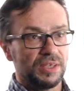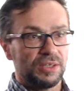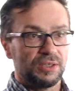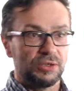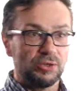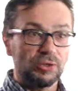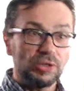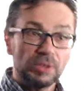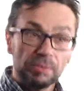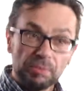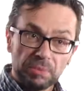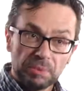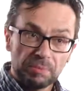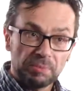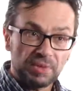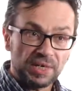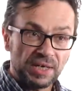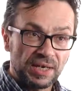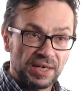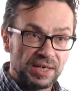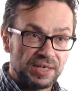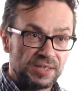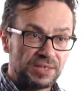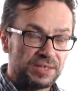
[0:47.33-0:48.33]

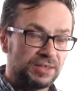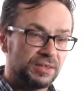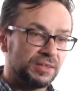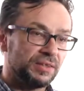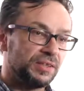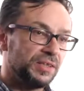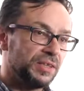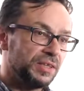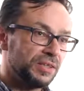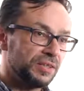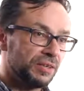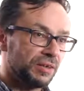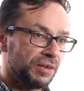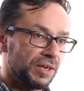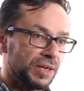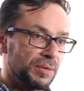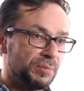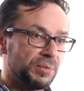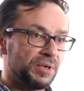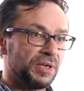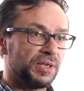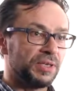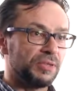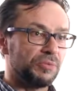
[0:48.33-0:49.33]
dotapeptides, uh, either
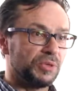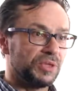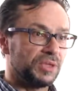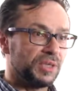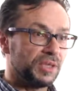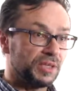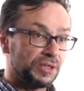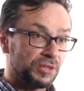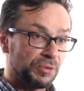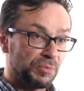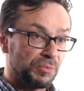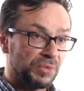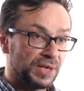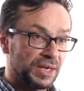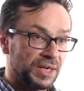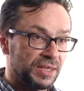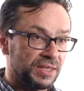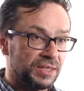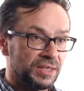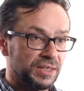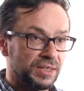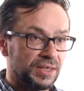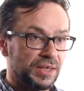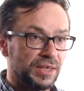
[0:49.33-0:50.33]
labeled with
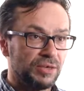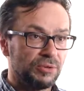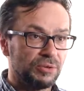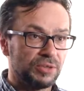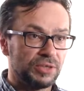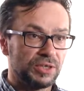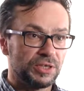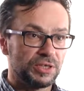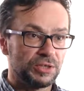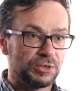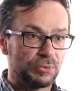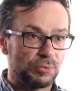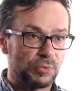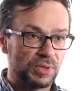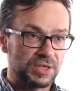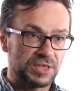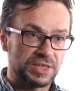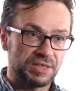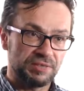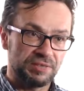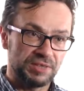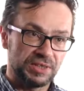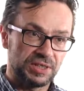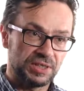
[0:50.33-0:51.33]
yttrium-90 and
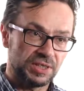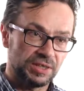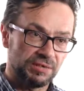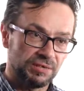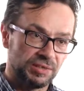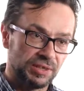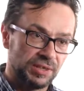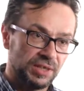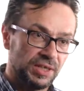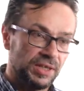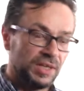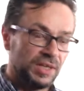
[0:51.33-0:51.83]
lutetium-177.